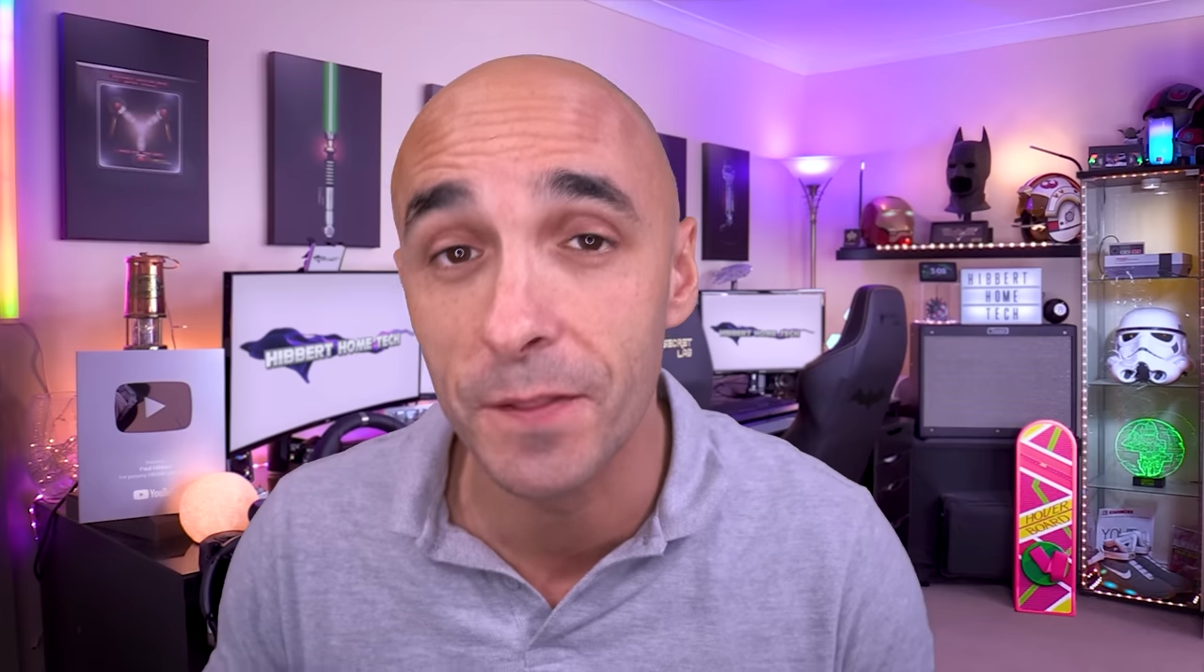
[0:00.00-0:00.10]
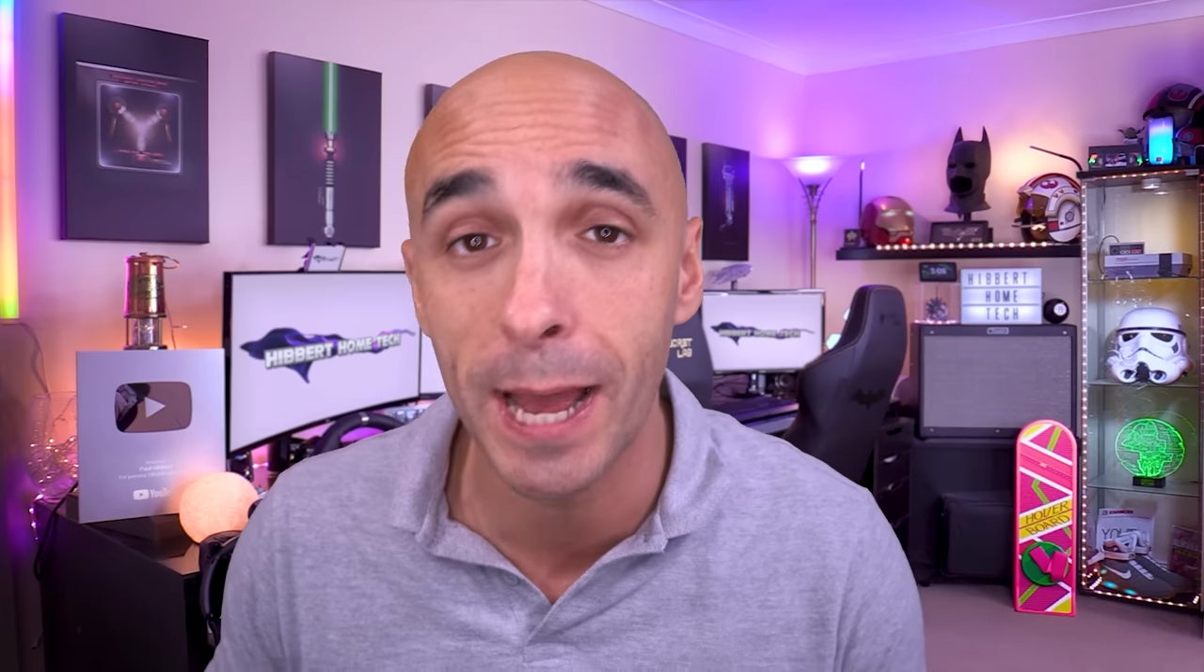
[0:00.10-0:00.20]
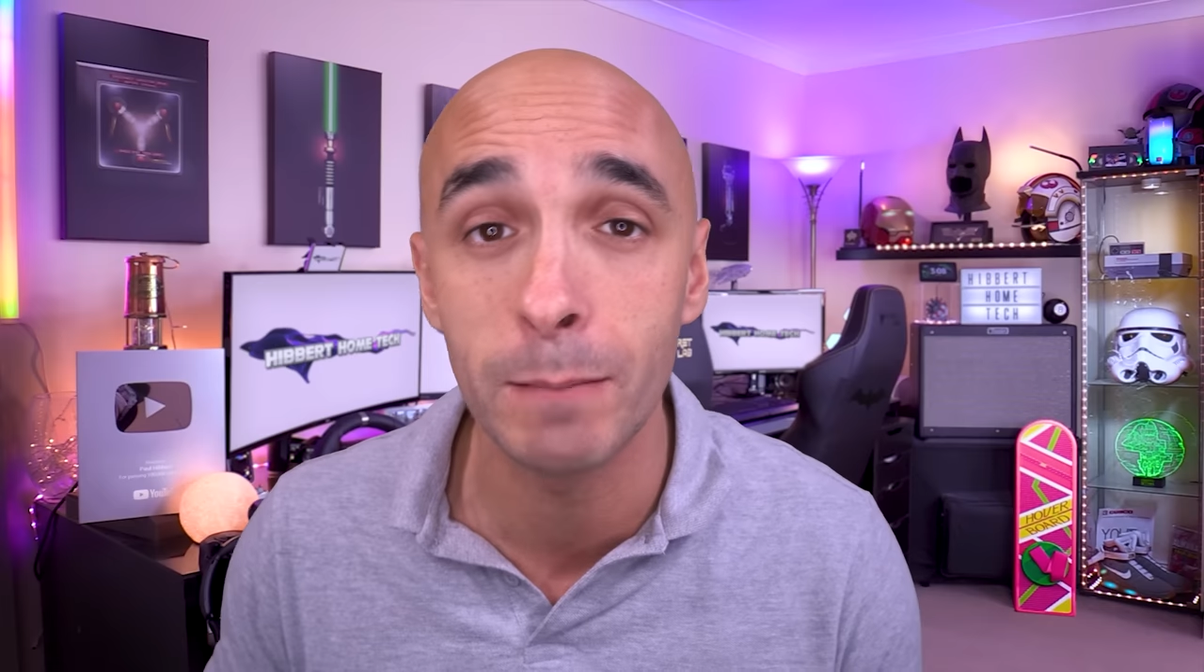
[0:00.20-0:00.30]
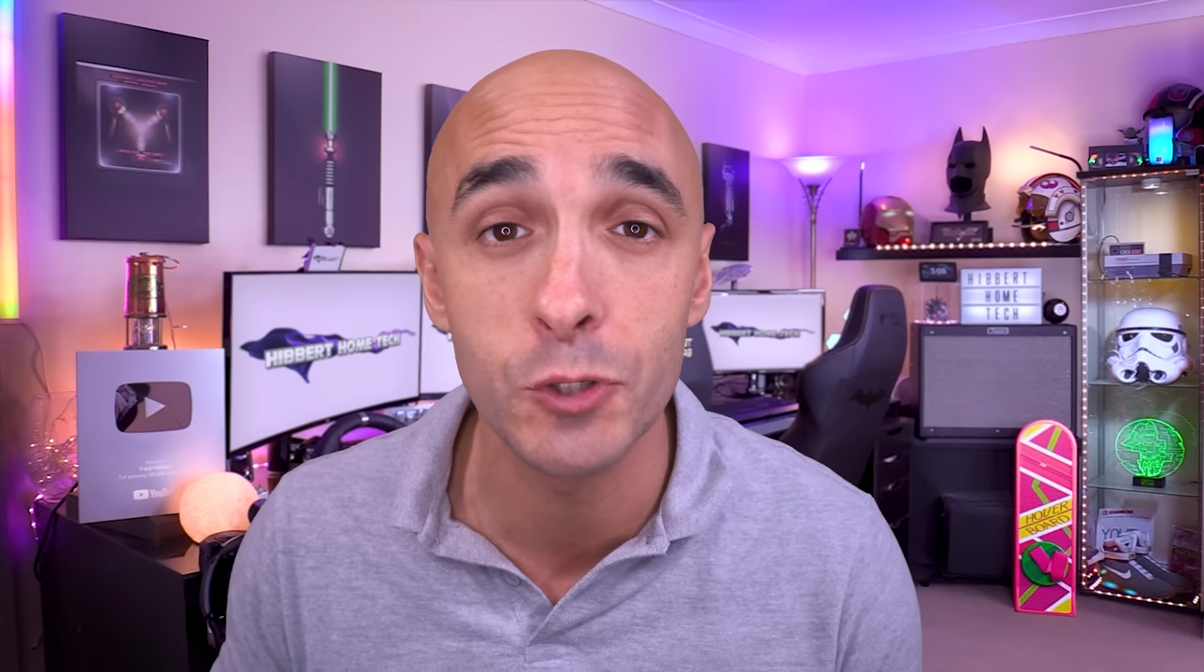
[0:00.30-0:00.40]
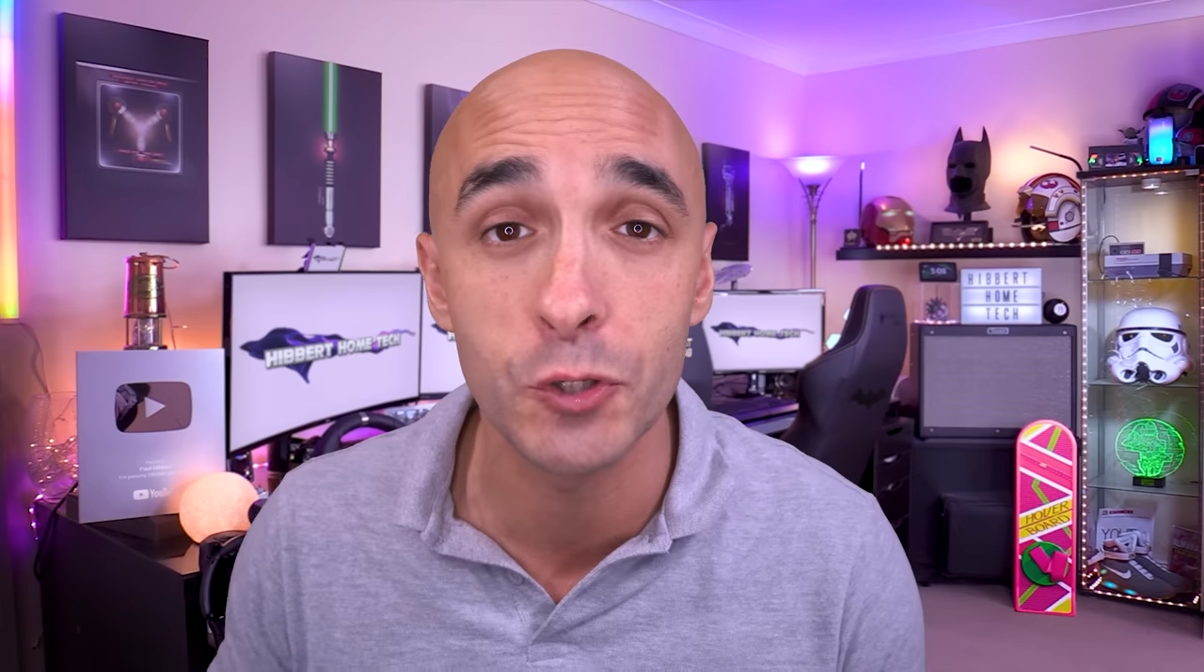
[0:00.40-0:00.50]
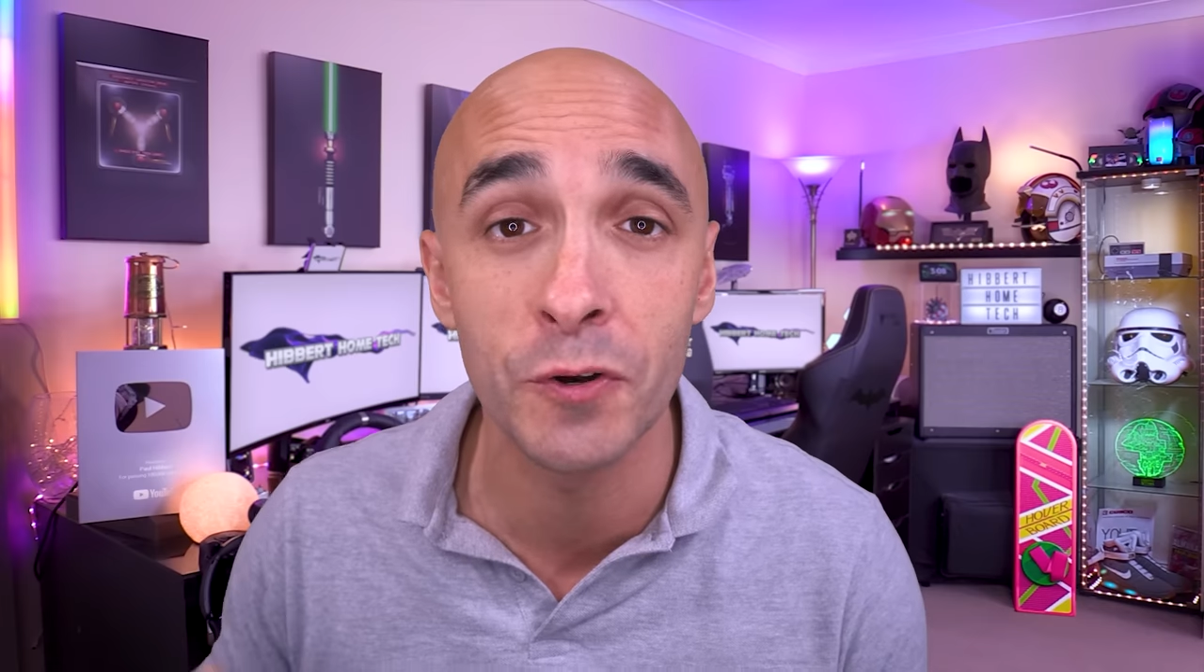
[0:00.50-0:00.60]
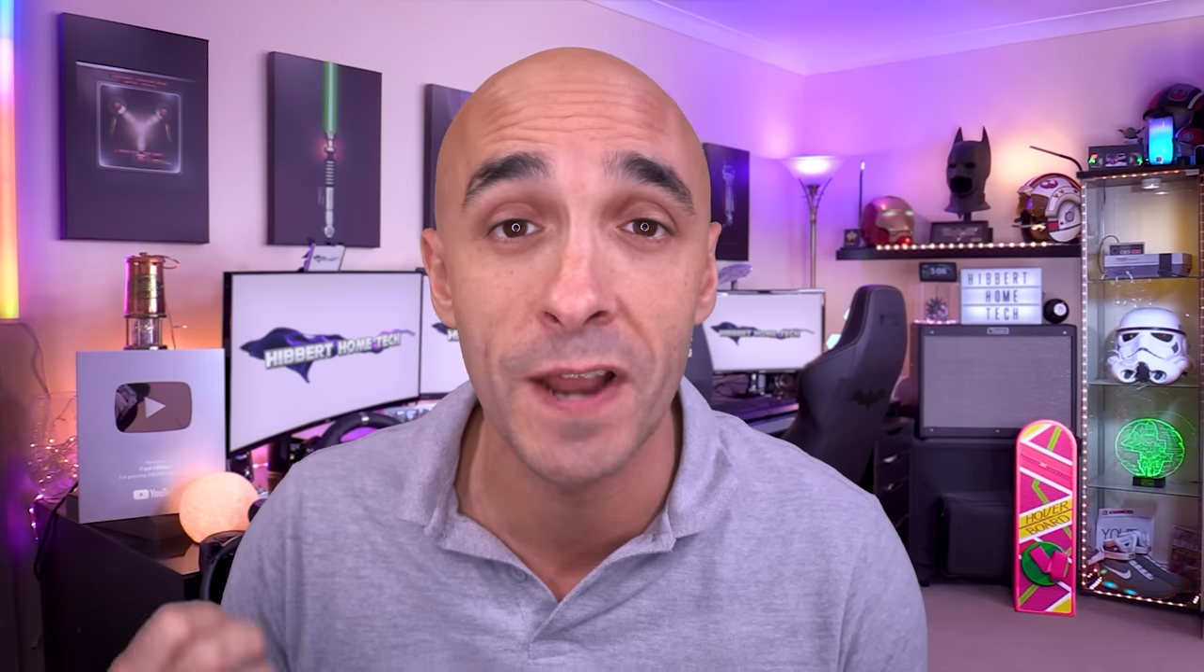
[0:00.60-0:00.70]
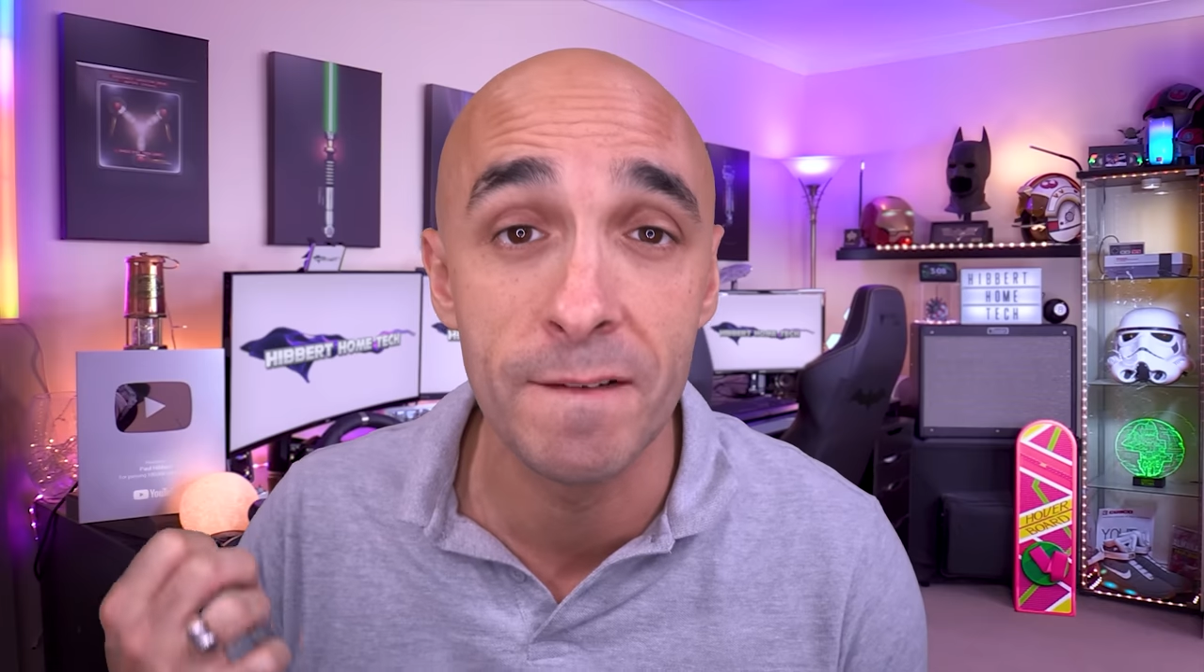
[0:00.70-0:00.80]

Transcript: that Amazon